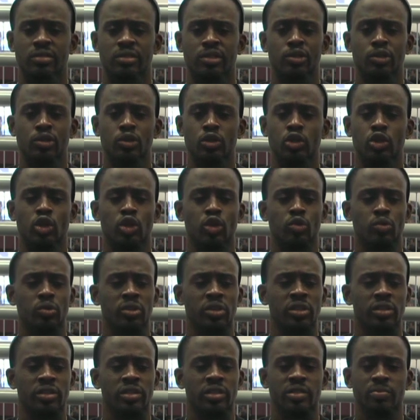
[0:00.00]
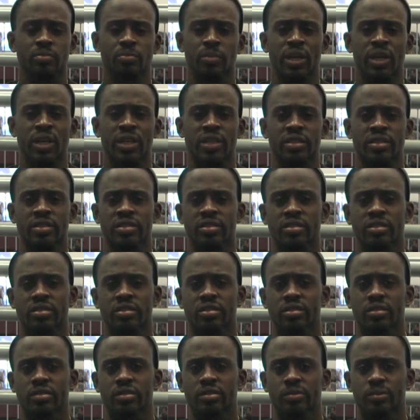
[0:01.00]
two, three weeks, months.
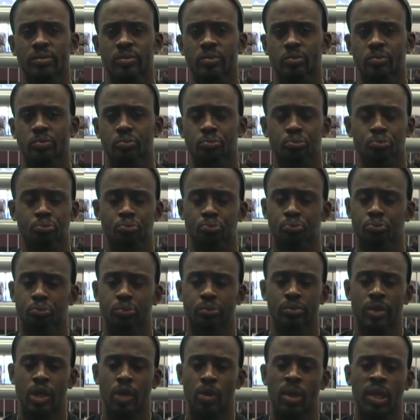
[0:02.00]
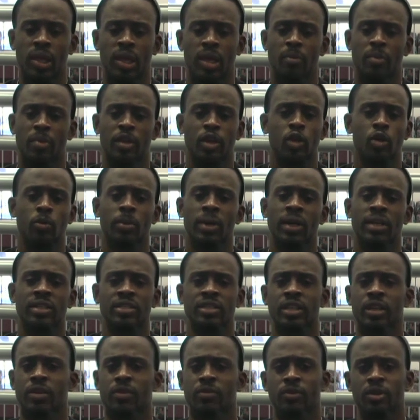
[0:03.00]
I wake up and
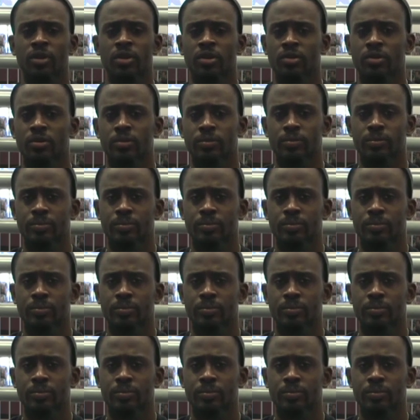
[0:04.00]
nobody's there for you.